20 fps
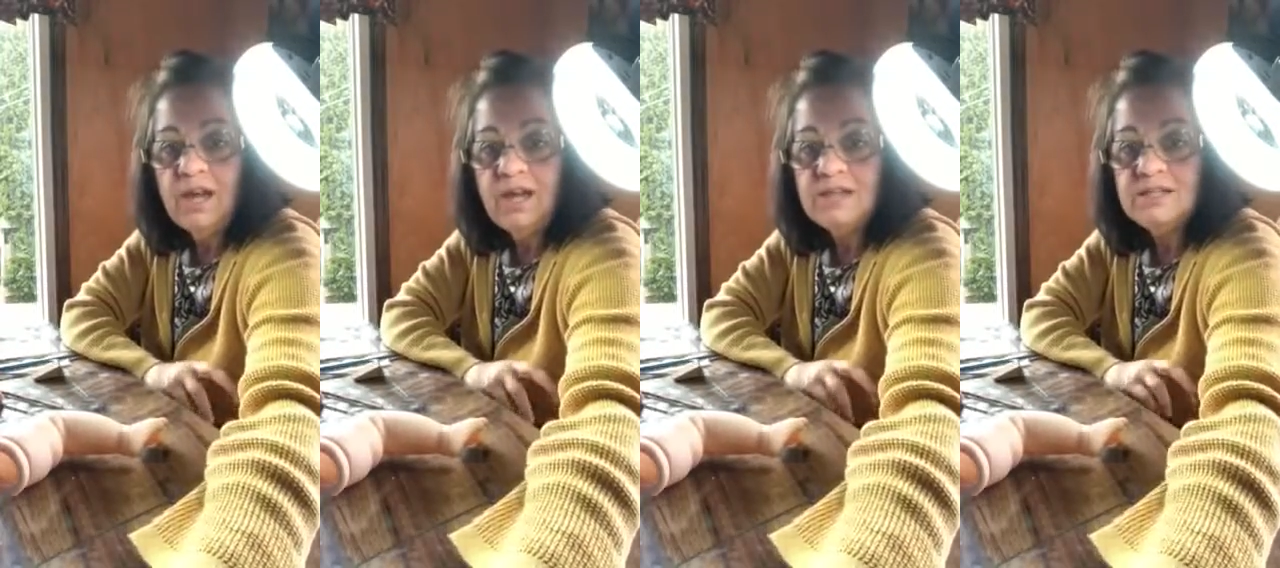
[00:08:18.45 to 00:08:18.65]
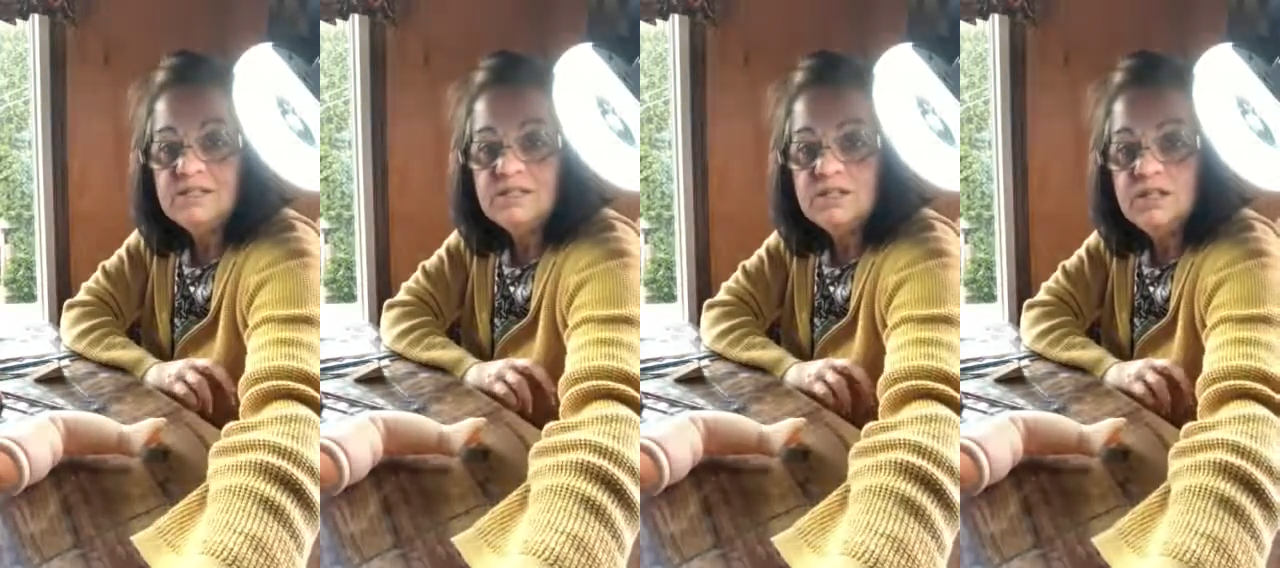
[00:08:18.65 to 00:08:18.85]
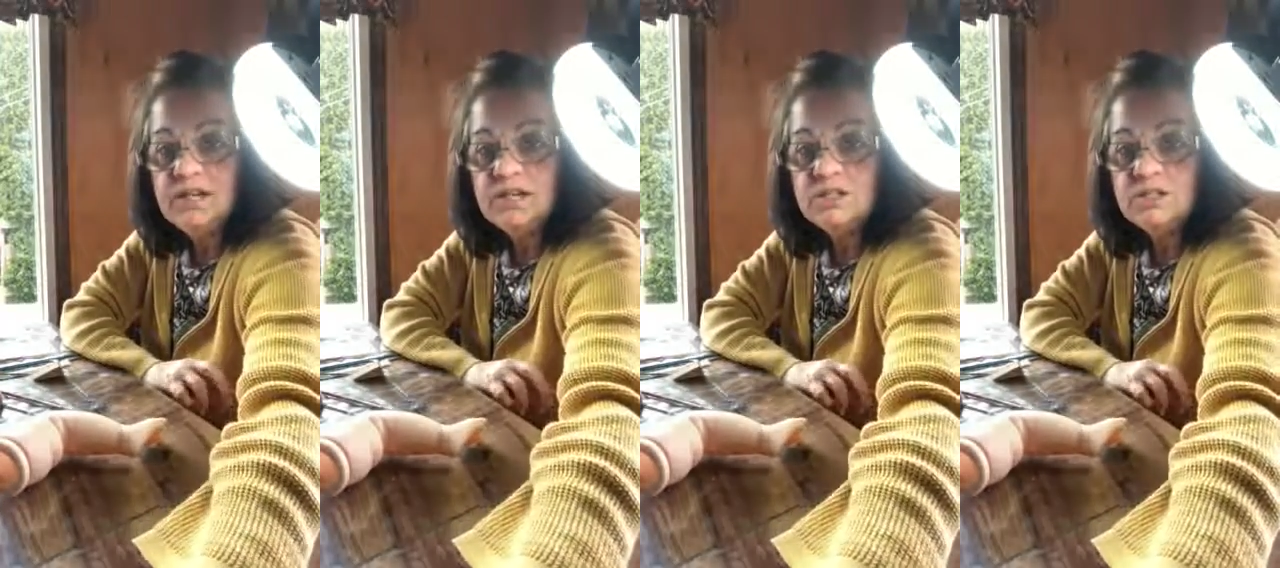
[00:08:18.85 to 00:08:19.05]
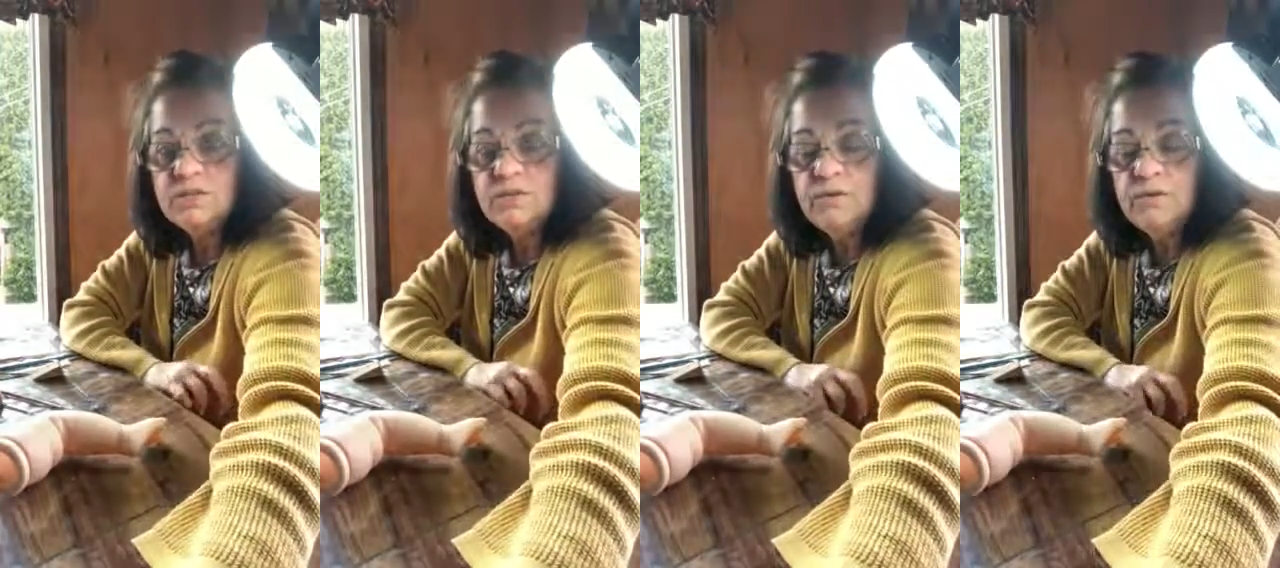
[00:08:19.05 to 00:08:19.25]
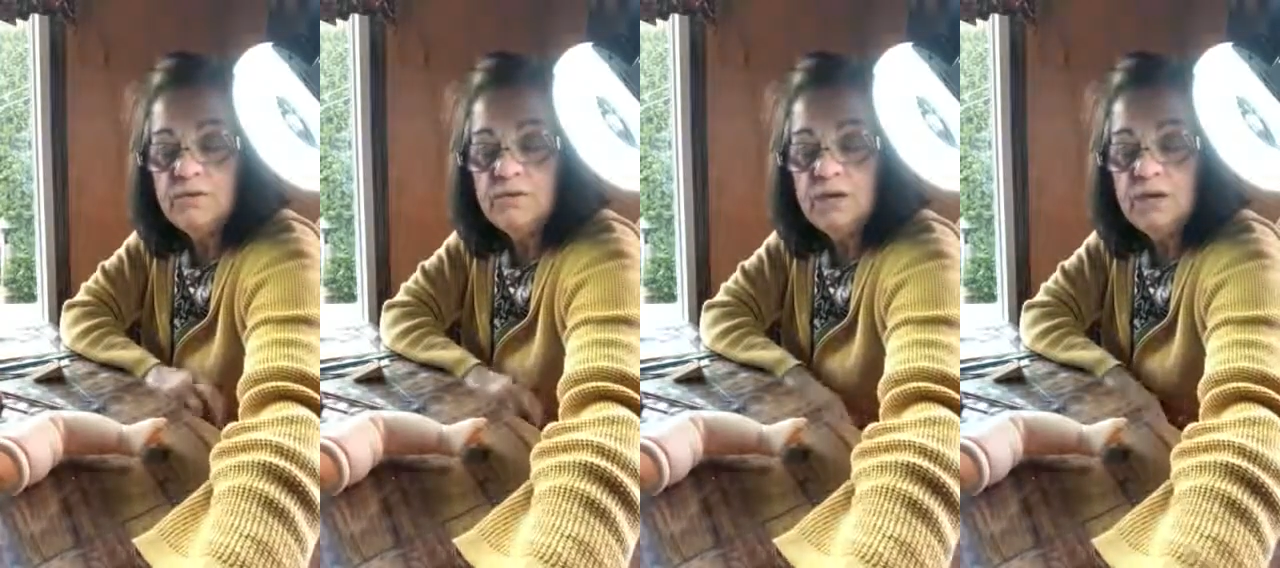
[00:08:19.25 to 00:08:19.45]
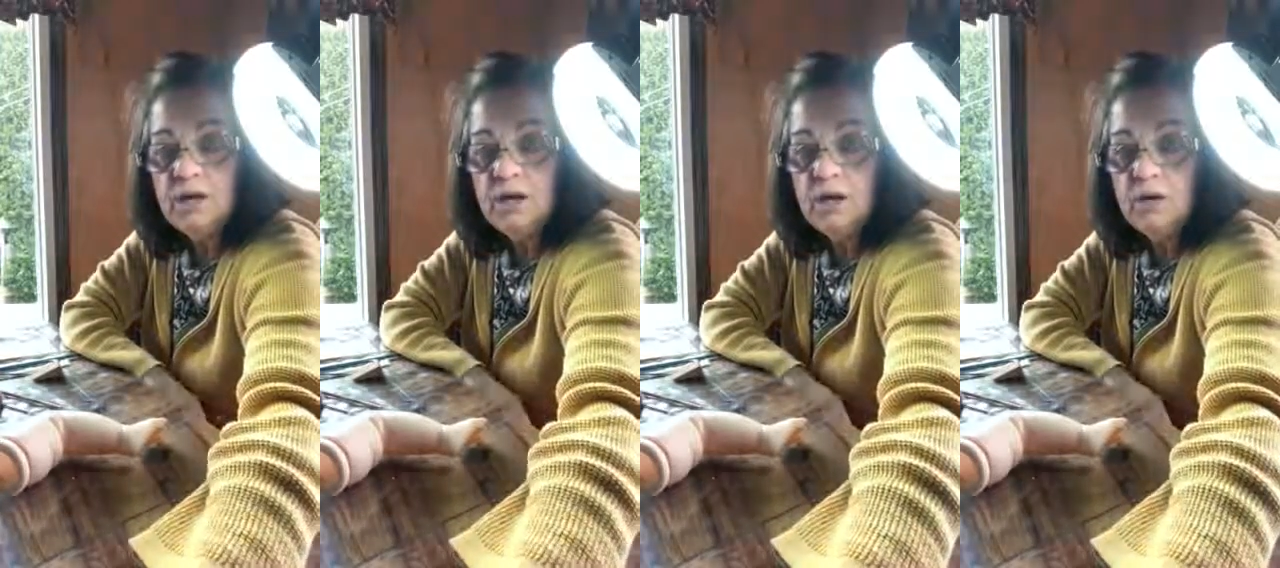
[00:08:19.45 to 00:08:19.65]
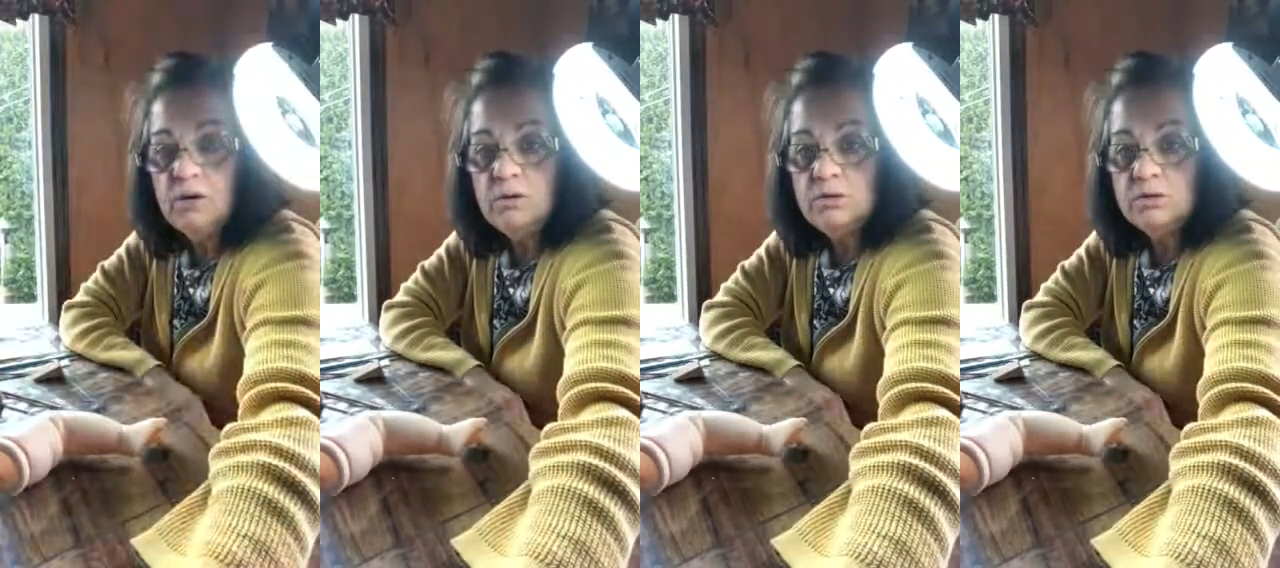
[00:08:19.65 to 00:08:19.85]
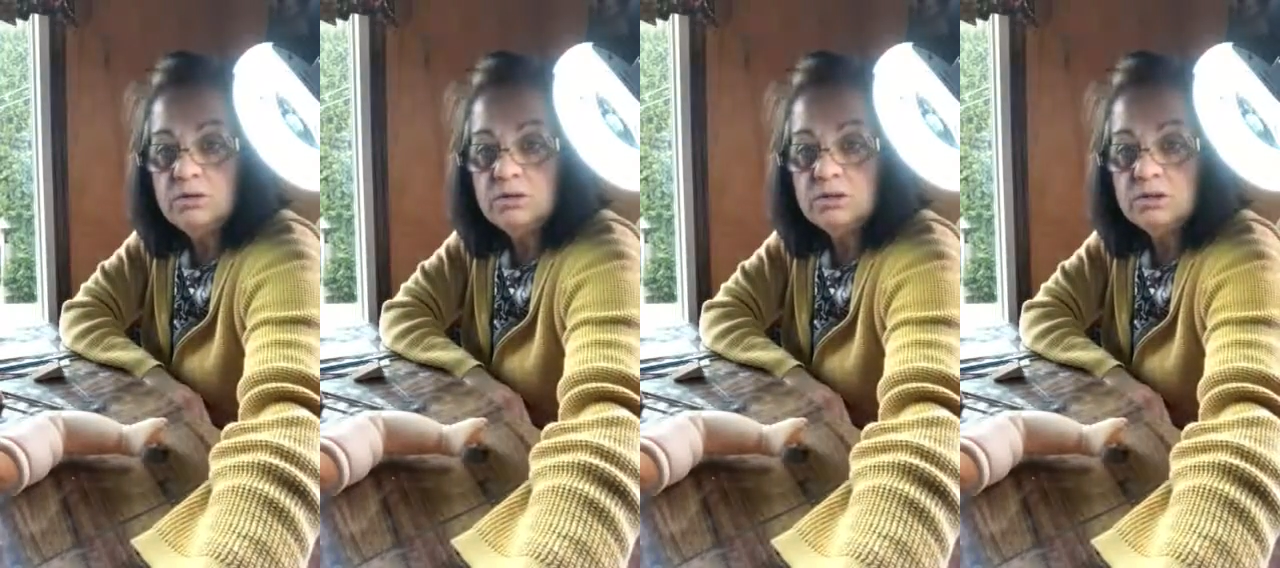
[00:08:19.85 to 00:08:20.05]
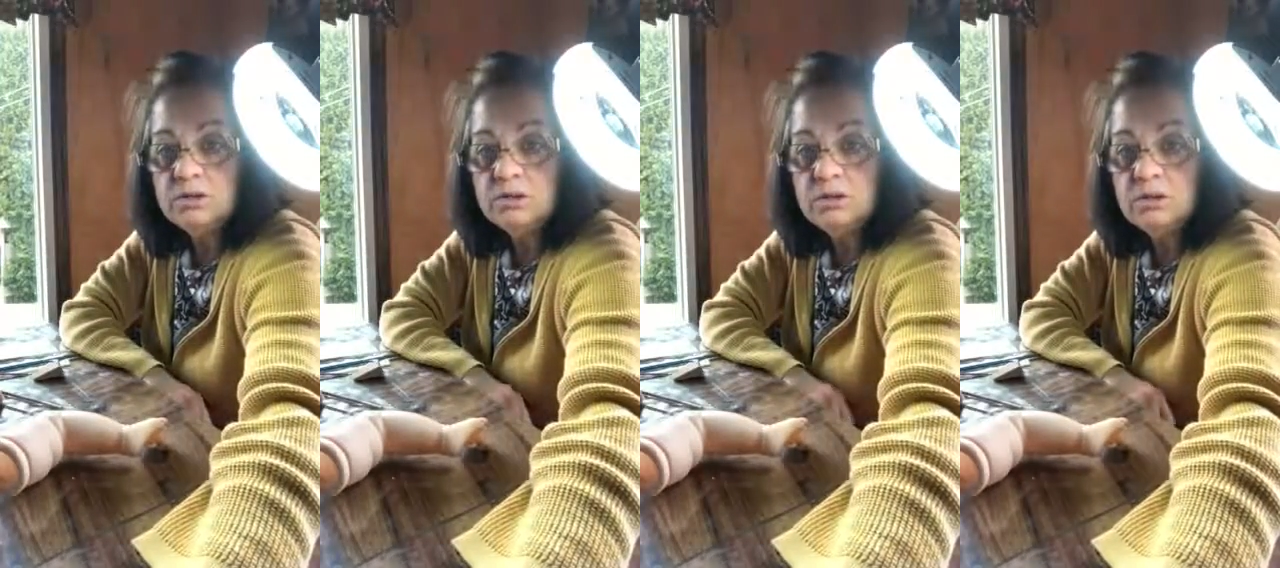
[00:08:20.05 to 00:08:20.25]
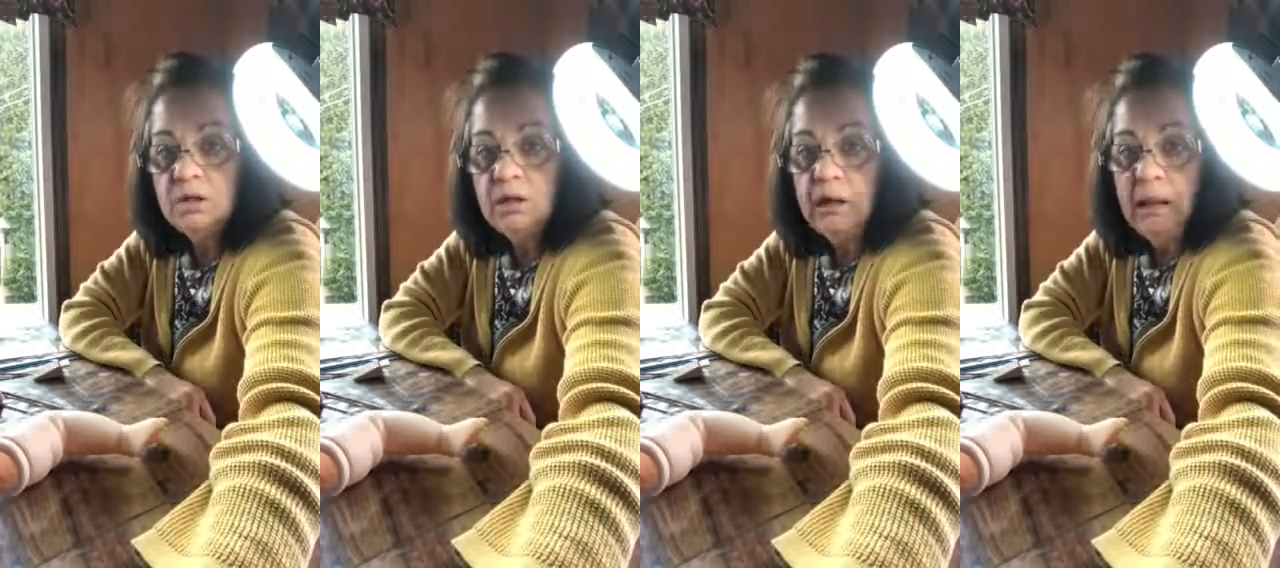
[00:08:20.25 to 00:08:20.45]
ideas for
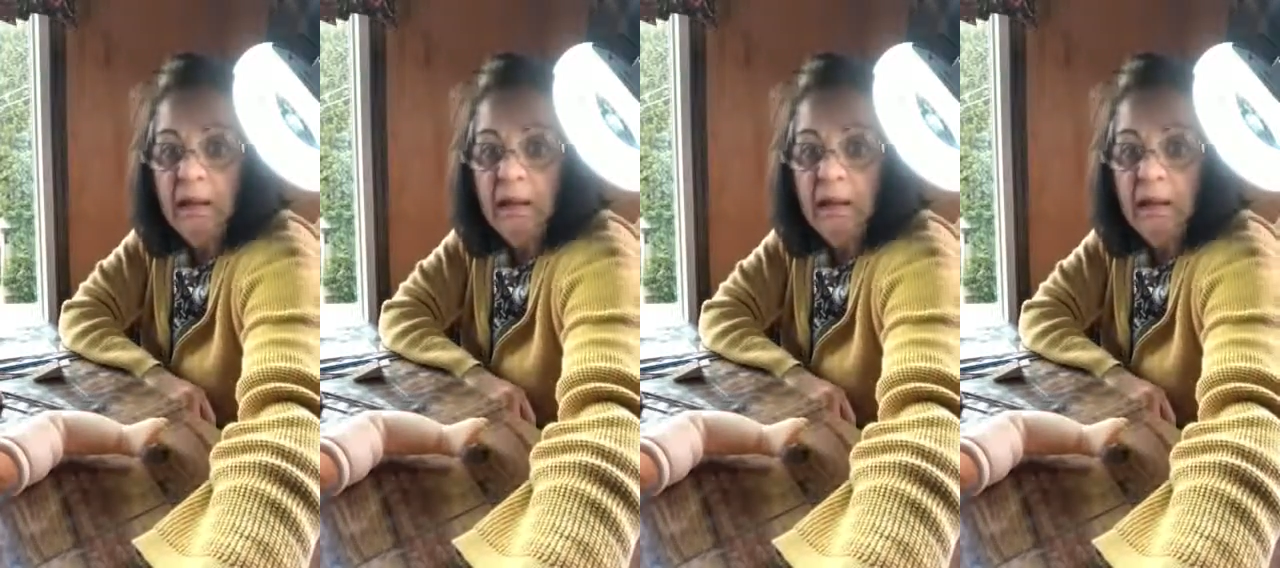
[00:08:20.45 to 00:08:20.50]
videos,